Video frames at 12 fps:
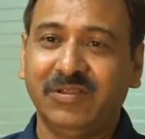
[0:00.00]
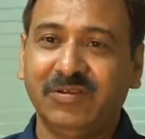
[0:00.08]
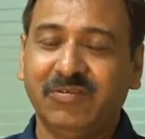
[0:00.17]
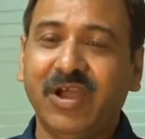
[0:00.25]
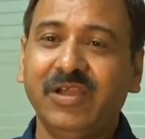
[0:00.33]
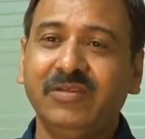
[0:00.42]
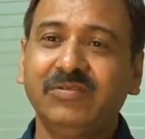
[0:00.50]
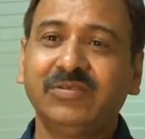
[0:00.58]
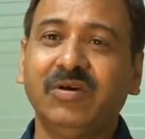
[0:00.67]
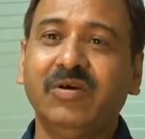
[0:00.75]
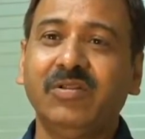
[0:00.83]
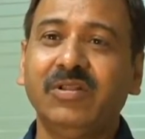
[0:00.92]
They try
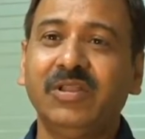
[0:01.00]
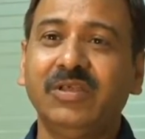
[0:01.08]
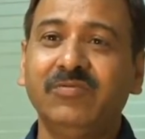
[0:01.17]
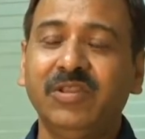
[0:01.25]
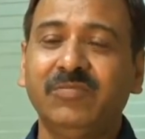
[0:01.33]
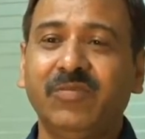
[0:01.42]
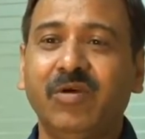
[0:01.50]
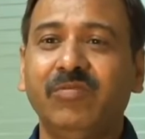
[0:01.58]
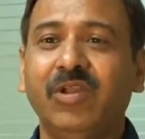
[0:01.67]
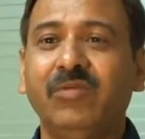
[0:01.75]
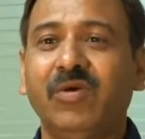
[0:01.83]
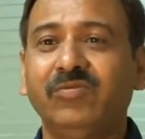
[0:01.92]
to solve even the
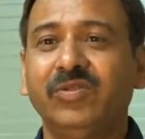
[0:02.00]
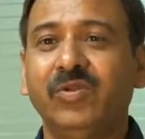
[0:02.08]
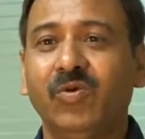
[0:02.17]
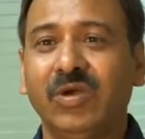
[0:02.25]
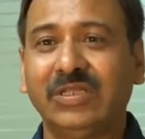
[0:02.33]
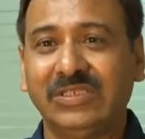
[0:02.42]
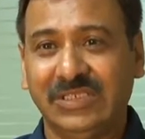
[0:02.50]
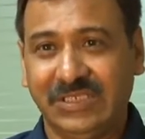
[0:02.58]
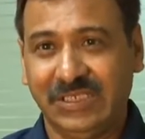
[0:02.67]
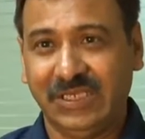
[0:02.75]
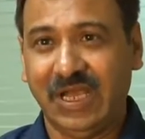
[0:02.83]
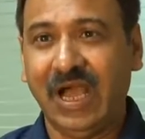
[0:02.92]
problem of the local
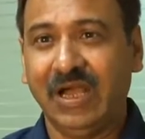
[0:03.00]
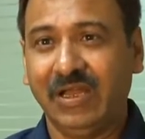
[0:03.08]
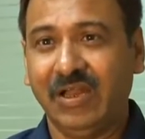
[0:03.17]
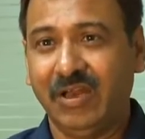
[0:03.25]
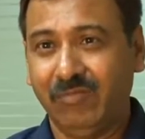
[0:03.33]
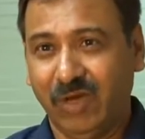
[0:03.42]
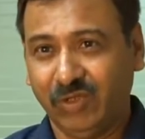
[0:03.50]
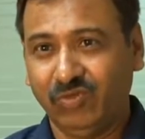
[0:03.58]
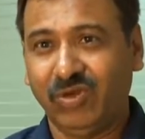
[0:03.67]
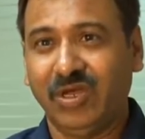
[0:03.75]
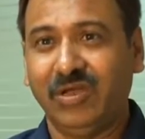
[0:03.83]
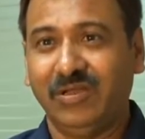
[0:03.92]
city, Agra and
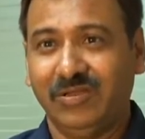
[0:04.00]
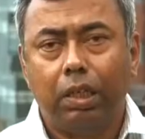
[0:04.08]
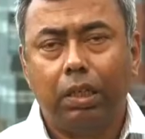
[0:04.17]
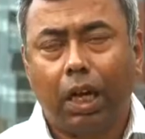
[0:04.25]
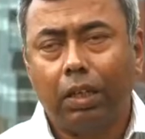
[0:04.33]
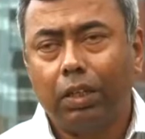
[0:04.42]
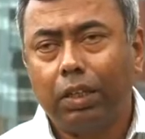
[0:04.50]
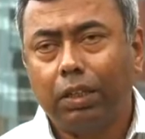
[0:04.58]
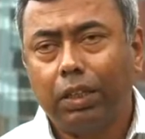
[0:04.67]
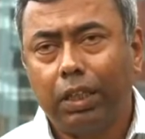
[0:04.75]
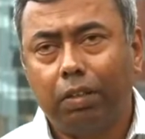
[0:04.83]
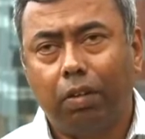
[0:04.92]
Mathura. In Anand
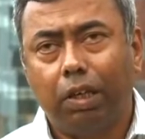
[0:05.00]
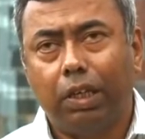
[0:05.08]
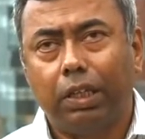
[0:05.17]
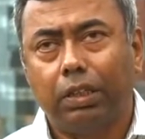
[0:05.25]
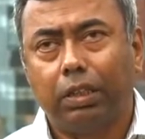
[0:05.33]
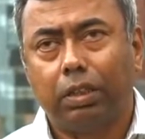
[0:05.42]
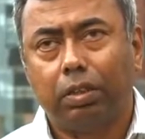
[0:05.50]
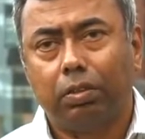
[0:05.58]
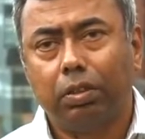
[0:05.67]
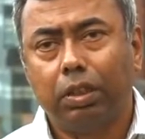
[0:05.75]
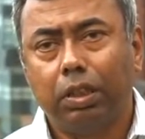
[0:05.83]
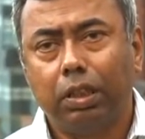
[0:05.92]
Engineering
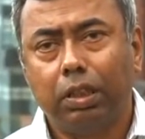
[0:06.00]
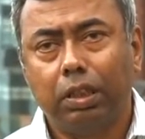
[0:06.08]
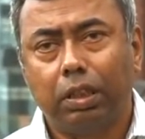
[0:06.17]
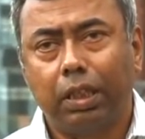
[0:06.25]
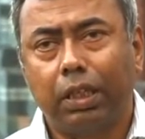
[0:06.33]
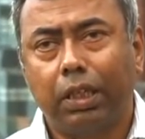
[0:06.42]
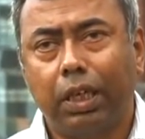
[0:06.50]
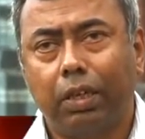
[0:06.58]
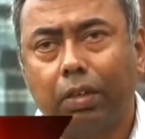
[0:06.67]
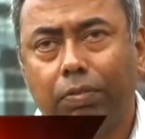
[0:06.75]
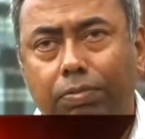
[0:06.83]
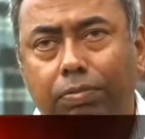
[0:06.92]
College, we take
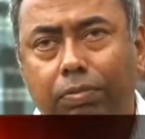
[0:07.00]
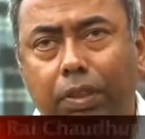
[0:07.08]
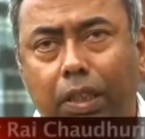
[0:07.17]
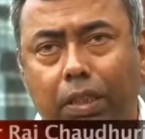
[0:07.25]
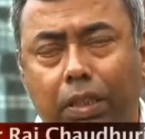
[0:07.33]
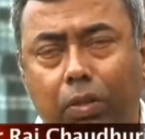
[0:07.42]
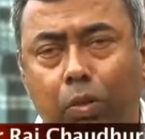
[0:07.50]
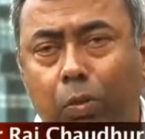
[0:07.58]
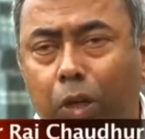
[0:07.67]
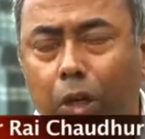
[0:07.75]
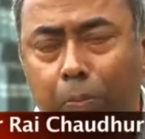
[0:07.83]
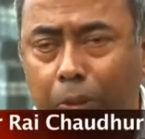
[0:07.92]
care of that
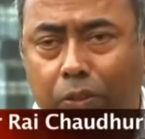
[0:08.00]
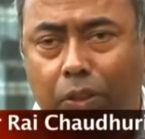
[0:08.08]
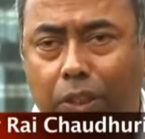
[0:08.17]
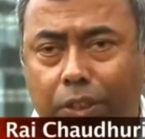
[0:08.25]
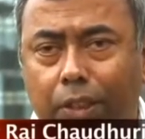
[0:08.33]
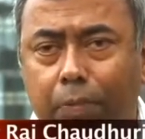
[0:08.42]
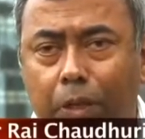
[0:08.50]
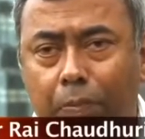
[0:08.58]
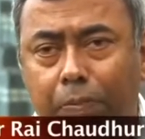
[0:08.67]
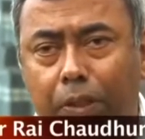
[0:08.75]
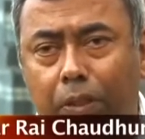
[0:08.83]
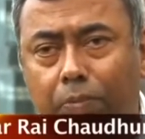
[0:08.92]
overall personality
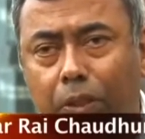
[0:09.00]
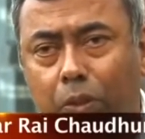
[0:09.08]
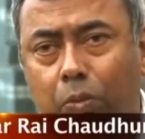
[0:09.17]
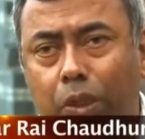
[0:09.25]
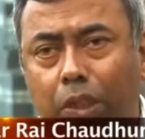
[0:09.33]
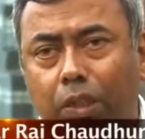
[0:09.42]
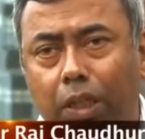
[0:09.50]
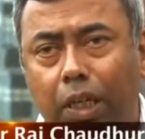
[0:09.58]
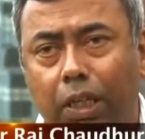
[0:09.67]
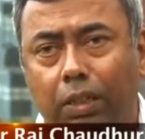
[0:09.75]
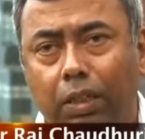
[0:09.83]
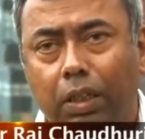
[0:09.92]
development of the students,
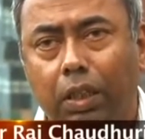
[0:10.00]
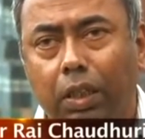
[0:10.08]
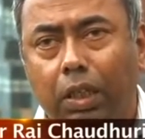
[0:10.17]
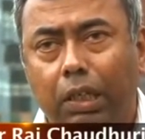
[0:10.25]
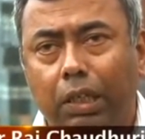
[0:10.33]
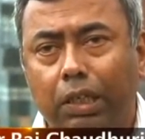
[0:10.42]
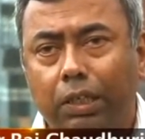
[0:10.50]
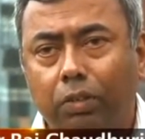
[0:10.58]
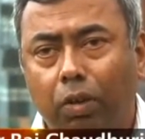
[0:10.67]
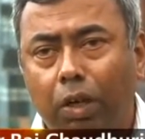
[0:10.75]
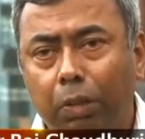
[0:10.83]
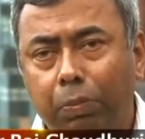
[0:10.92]
and it
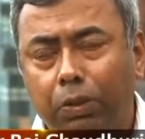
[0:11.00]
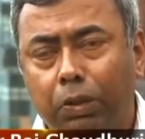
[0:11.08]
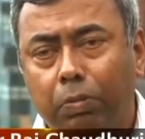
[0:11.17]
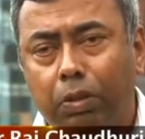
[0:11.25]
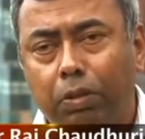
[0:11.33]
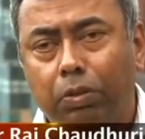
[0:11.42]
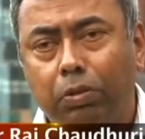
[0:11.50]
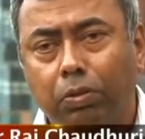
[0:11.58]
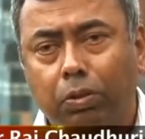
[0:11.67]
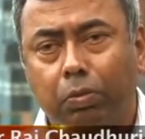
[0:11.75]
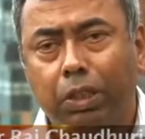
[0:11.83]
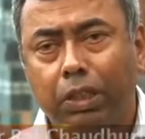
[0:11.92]
is only possible
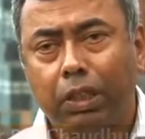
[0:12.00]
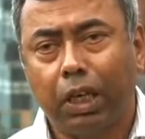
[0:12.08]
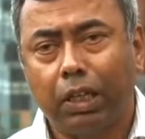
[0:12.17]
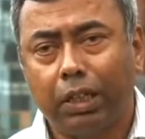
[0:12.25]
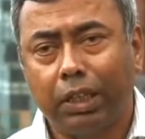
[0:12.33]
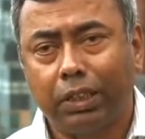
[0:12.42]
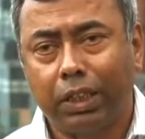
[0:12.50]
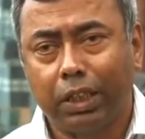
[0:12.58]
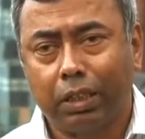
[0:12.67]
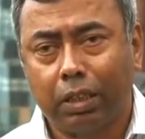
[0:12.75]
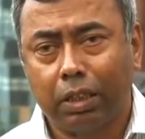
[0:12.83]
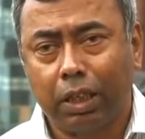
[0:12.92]
through so many other
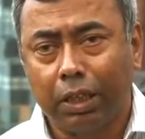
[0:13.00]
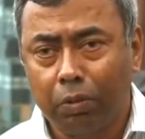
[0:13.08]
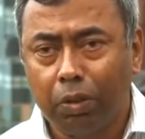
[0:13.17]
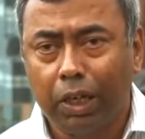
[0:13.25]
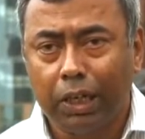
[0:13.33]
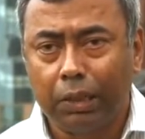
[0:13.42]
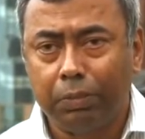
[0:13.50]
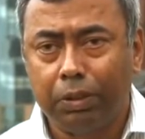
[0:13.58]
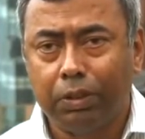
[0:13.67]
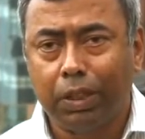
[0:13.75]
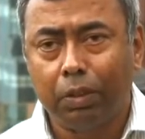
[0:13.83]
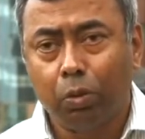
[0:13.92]
extracurricular
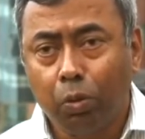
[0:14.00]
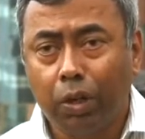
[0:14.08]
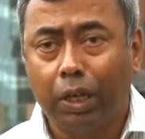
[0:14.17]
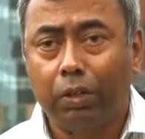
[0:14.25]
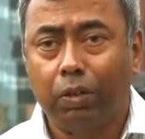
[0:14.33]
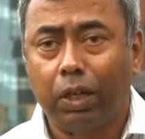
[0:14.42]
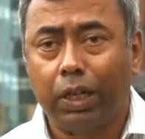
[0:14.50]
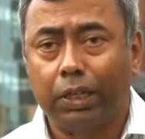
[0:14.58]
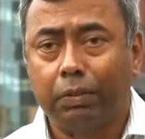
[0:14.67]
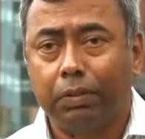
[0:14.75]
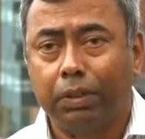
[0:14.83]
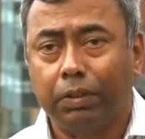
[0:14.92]
activities and co-curricular
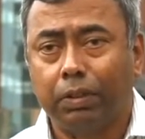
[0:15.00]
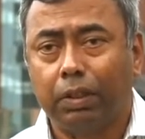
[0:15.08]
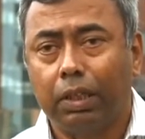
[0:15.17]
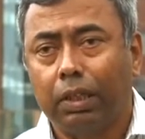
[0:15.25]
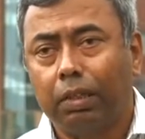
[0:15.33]
activities.